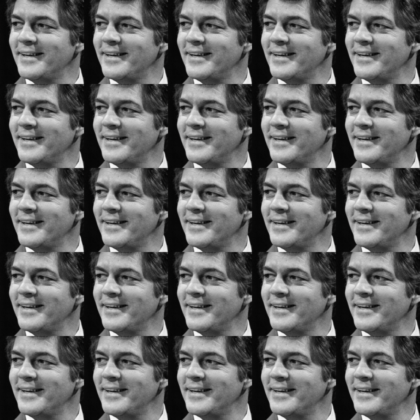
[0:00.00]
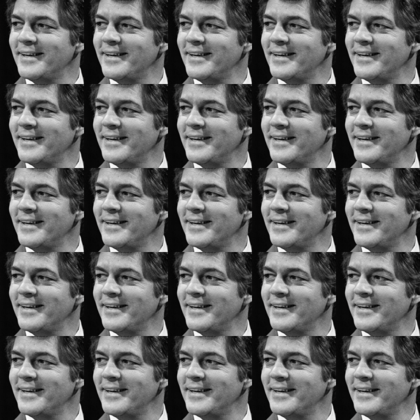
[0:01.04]

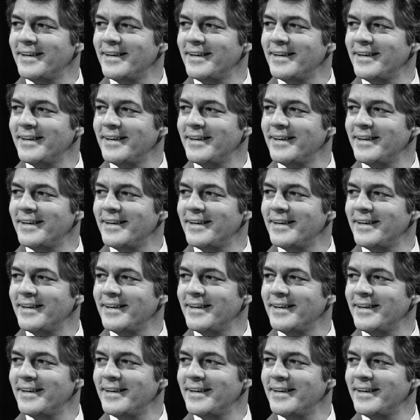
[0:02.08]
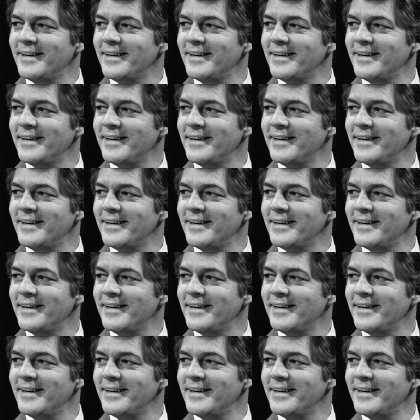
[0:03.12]
(no lip movement)